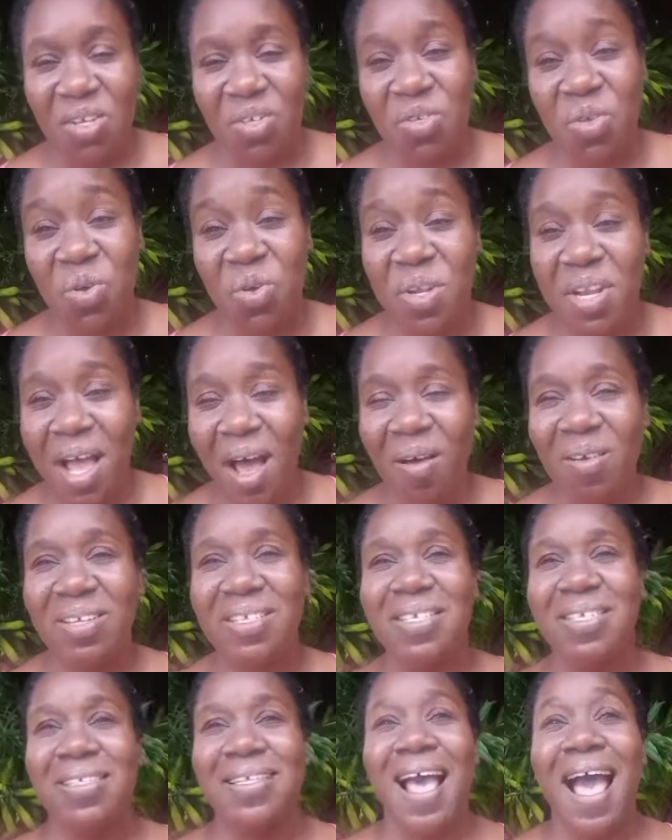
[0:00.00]
So now
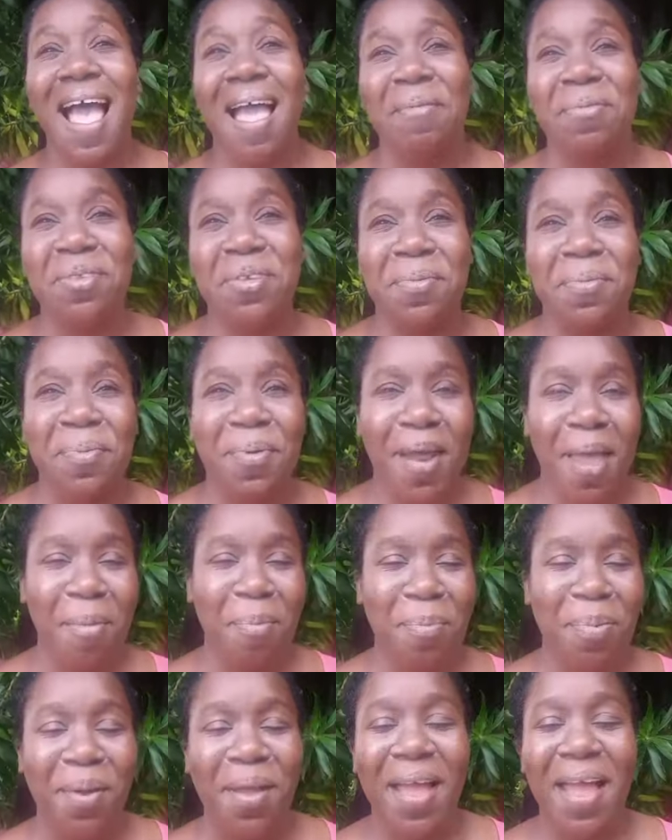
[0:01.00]
is the time to
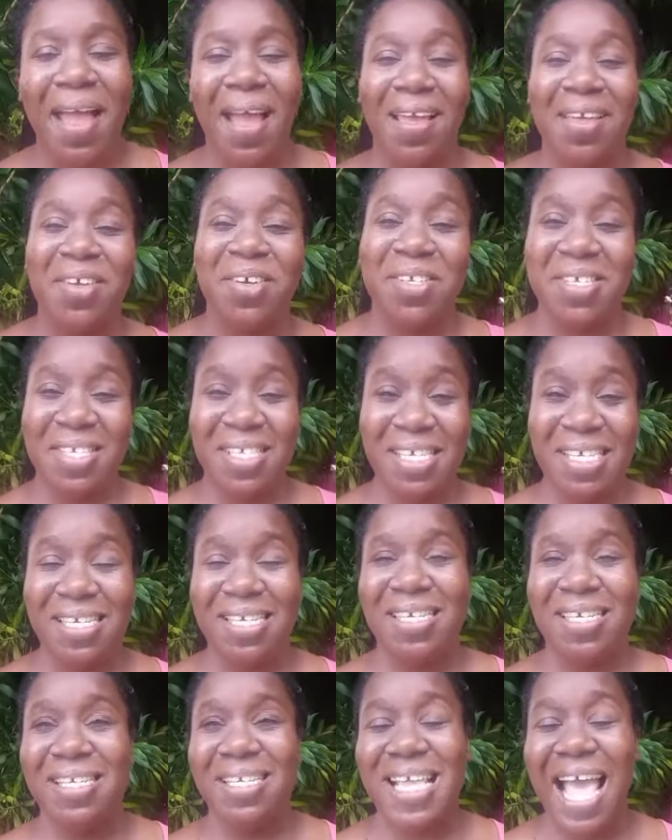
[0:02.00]
prep your
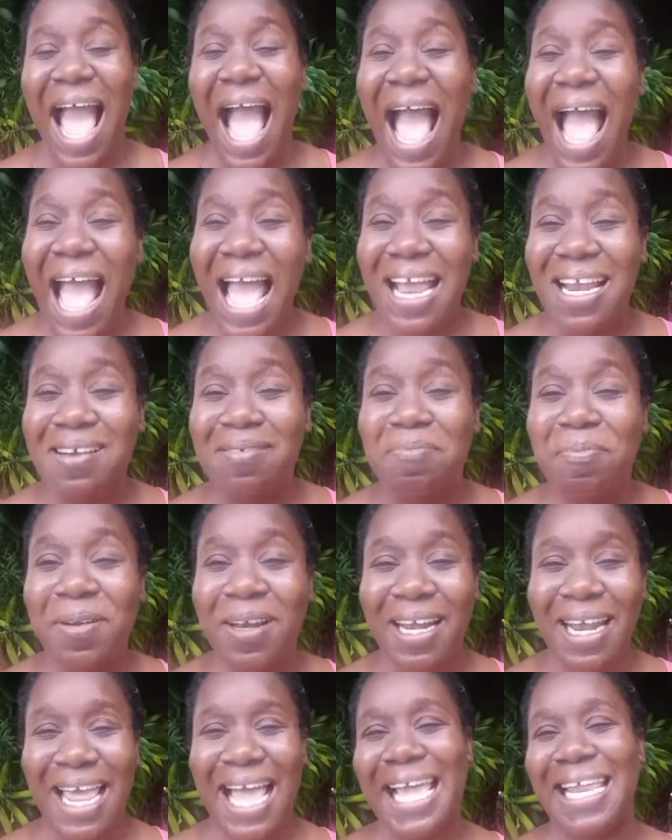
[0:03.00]
seeds and
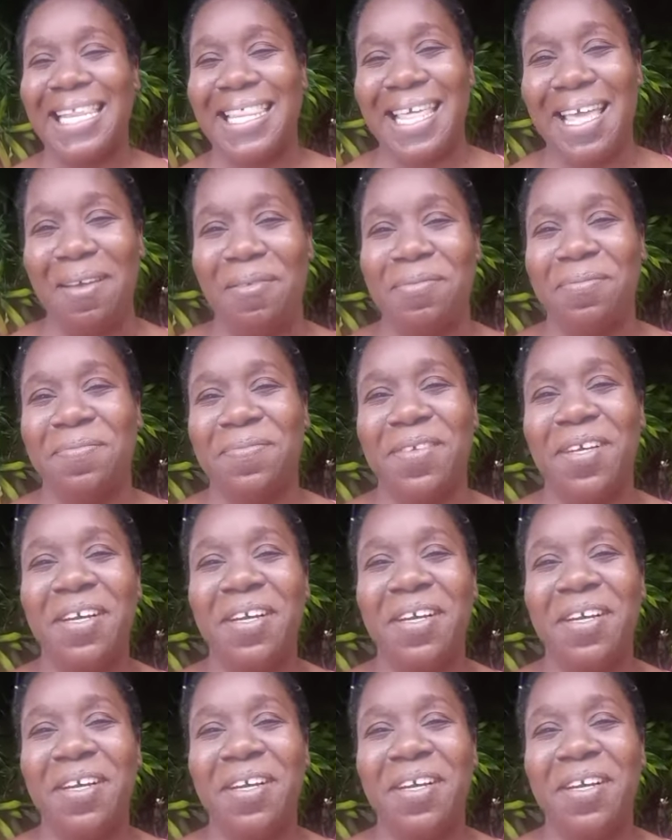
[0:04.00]
plant them.